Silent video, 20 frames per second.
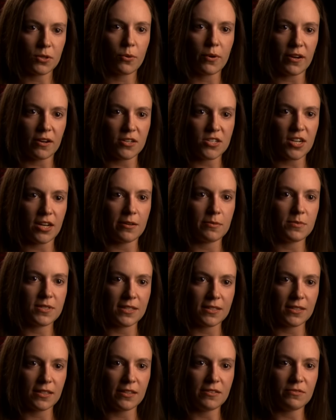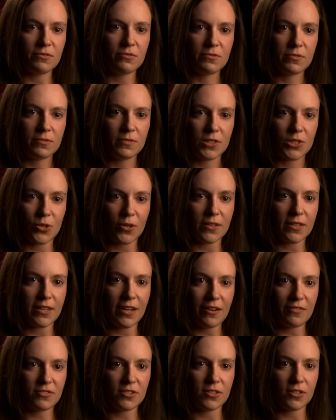quit our jobs and leave shortly
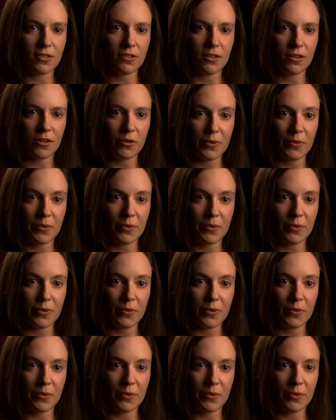after our